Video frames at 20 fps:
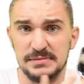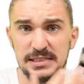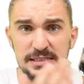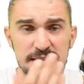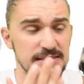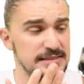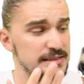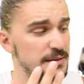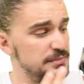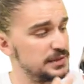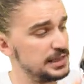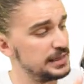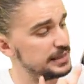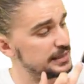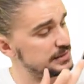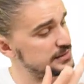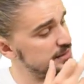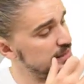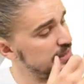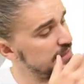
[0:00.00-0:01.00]
This is something
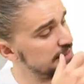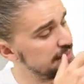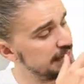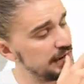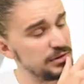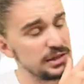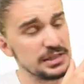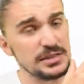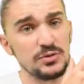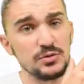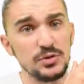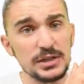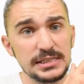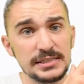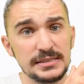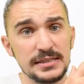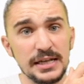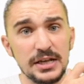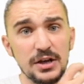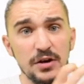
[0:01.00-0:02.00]
that's
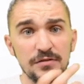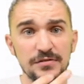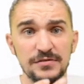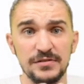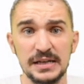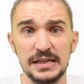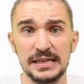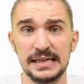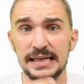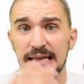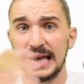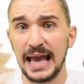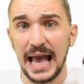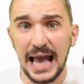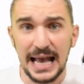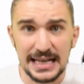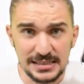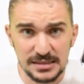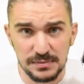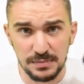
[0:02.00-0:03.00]
characteristic of
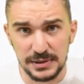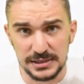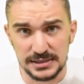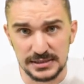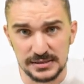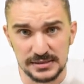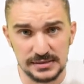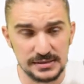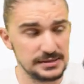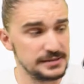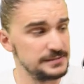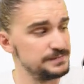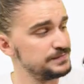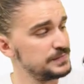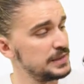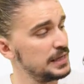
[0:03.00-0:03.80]
cast pistons.